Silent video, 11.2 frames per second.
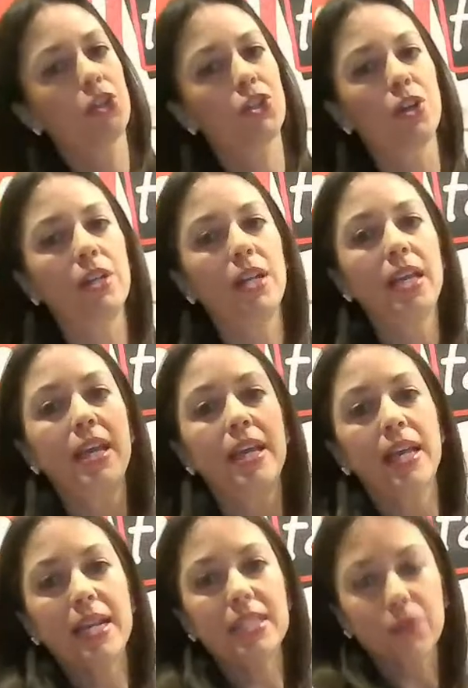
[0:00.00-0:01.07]
Your turn.
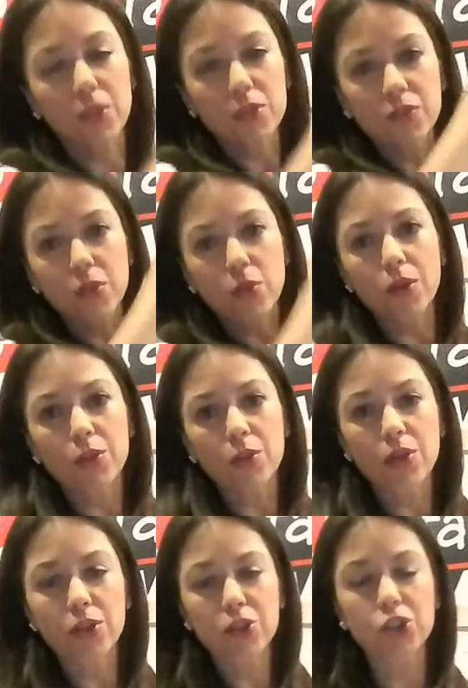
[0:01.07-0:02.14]
Guys, for those of you who are
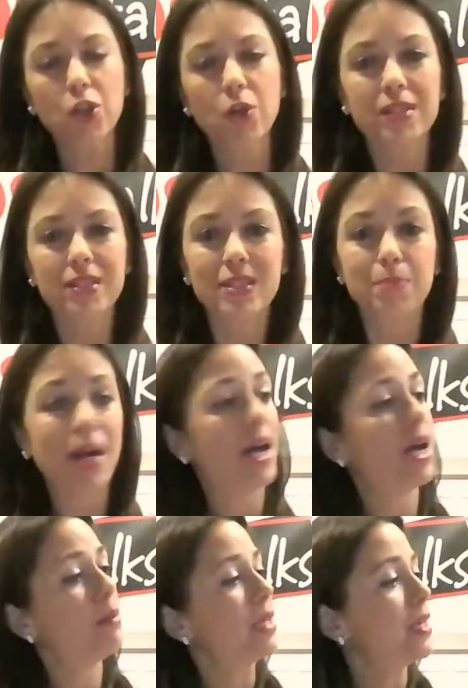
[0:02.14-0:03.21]
new to the show, this is
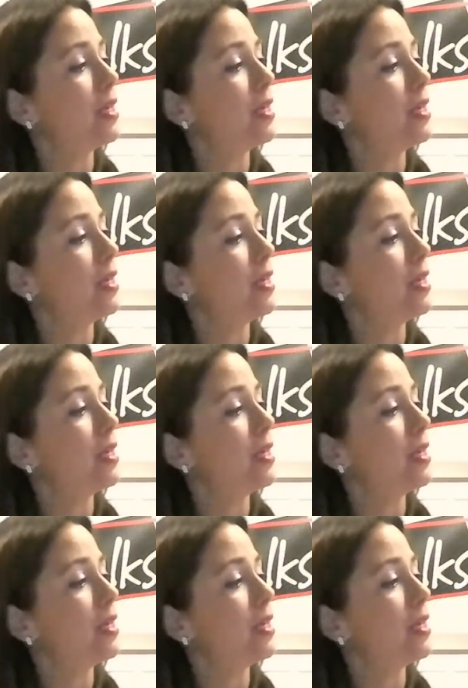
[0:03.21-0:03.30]
Bob.